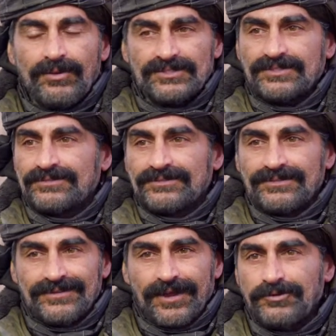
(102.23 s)
it was
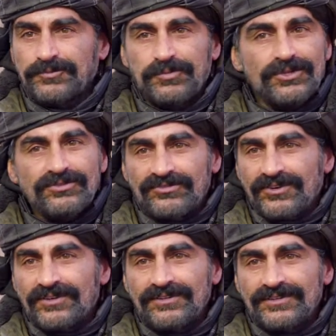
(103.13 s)
it was
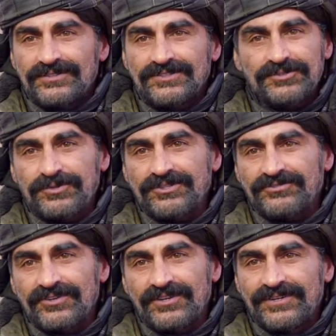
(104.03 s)
beautiful, just
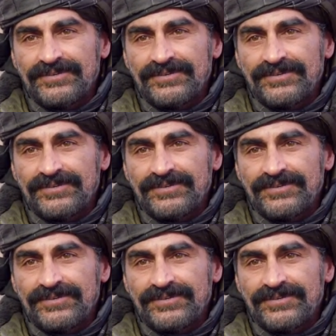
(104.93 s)
beautiful.